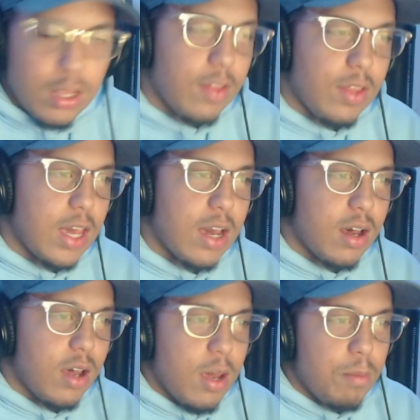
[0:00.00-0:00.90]
And yeah,
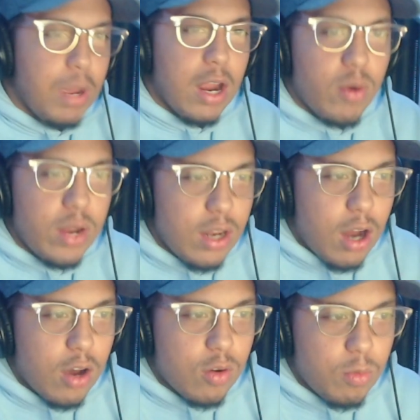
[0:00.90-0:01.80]
Barry and
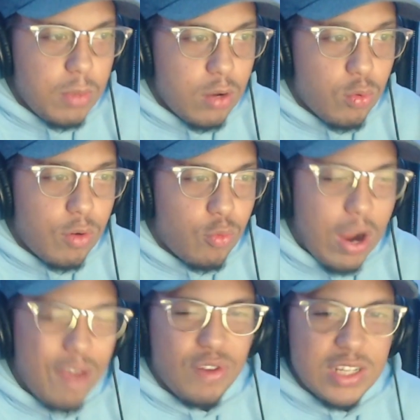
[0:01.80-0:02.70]
Aquaman
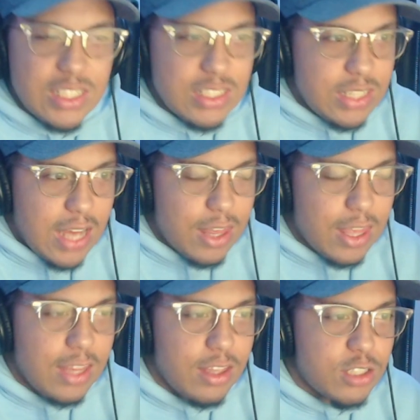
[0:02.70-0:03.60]
reference his death
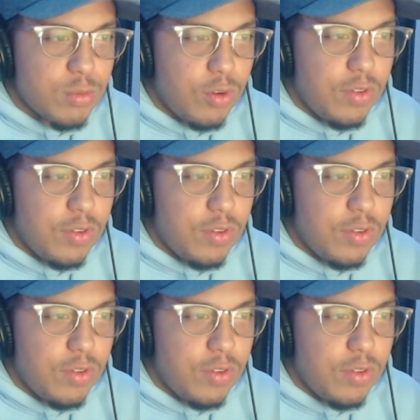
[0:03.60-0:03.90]
in this movie,